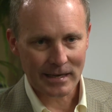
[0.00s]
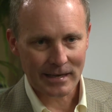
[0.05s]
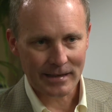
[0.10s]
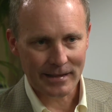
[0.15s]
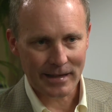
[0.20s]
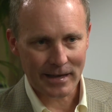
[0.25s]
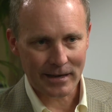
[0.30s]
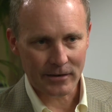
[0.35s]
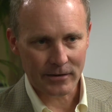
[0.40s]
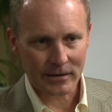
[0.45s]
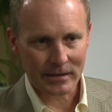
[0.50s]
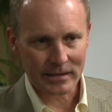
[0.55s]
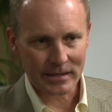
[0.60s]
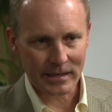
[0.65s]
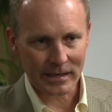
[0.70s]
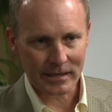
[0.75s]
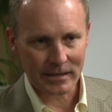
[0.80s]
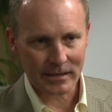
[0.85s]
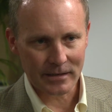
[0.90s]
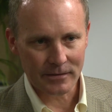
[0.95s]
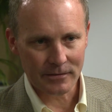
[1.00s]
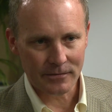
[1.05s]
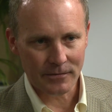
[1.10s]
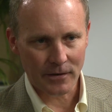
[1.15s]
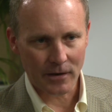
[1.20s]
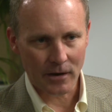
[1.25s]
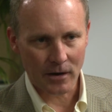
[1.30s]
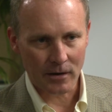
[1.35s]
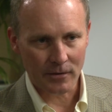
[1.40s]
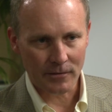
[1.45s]
that are indicative
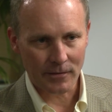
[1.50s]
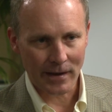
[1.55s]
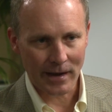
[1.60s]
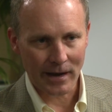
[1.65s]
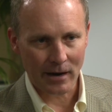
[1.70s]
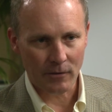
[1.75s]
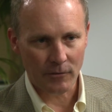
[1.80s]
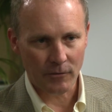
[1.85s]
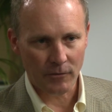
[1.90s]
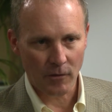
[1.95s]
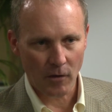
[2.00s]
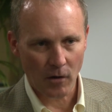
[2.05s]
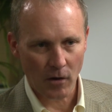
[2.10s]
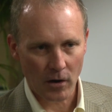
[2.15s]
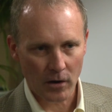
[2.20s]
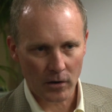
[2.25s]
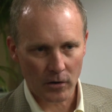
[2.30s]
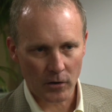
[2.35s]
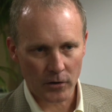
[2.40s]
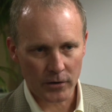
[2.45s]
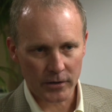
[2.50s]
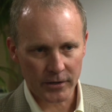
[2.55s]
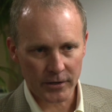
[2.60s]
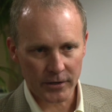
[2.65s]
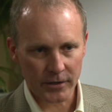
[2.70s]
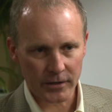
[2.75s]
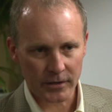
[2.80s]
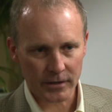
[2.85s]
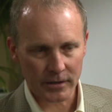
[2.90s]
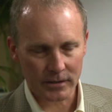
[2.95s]
of how far or
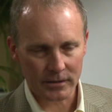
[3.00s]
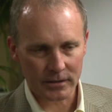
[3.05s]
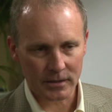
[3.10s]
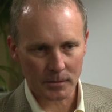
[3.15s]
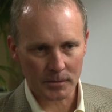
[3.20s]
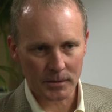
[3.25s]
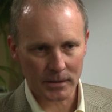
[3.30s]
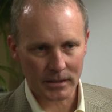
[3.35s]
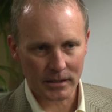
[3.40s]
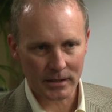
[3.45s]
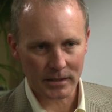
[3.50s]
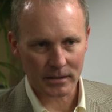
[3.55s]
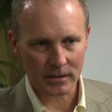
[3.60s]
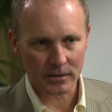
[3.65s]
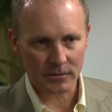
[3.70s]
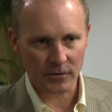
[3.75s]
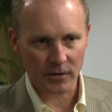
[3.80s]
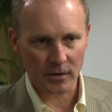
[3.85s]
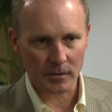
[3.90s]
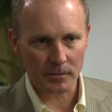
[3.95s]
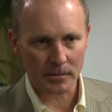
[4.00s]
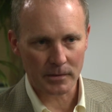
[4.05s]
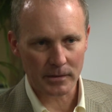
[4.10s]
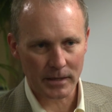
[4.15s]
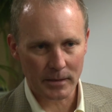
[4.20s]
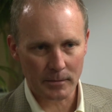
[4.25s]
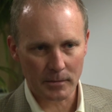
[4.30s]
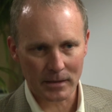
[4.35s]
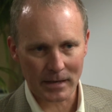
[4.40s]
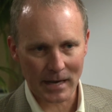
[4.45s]
near a subject is from
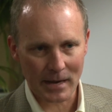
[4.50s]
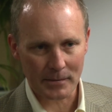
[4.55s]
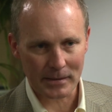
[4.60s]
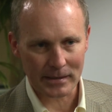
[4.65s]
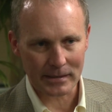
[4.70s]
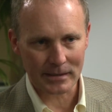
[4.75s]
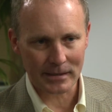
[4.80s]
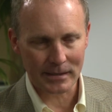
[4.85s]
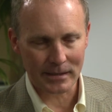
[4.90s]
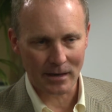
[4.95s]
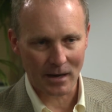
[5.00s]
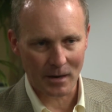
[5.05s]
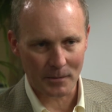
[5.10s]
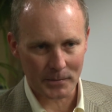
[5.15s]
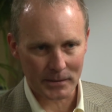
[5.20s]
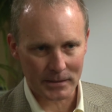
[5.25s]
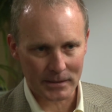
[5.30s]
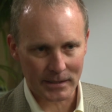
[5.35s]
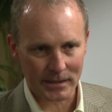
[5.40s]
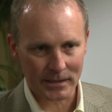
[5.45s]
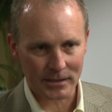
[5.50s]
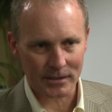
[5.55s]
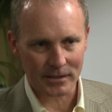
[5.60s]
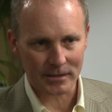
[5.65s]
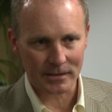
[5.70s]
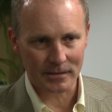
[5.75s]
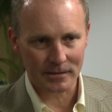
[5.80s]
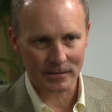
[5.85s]
hemodynamic decompensation.